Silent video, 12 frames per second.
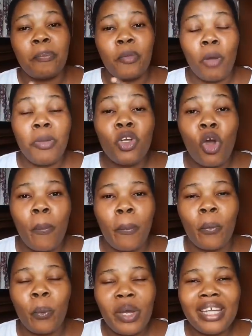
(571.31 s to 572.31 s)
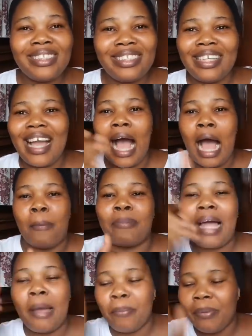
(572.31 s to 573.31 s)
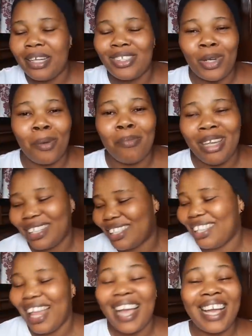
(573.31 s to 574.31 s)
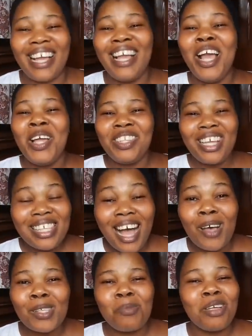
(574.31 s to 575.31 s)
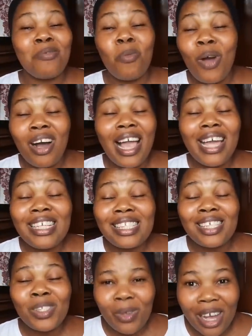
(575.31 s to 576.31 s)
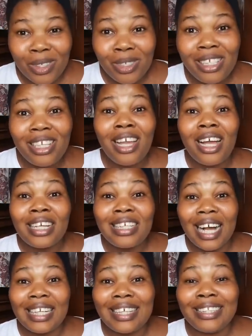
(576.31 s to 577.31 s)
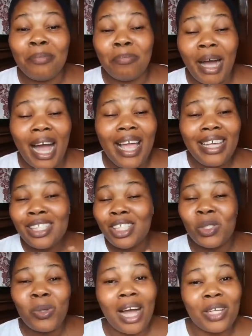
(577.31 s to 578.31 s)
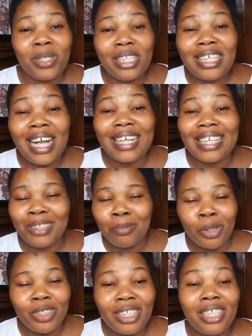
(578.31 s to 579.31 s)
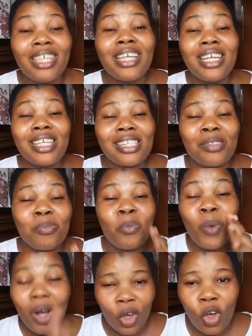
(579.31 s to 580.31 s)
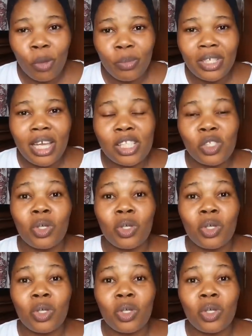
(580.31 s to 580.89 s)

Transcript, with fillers: coming up with the apply pressure merch, like this housemate, well, anything to actually gather the bar, anything to actually gather the money is welcome, you get.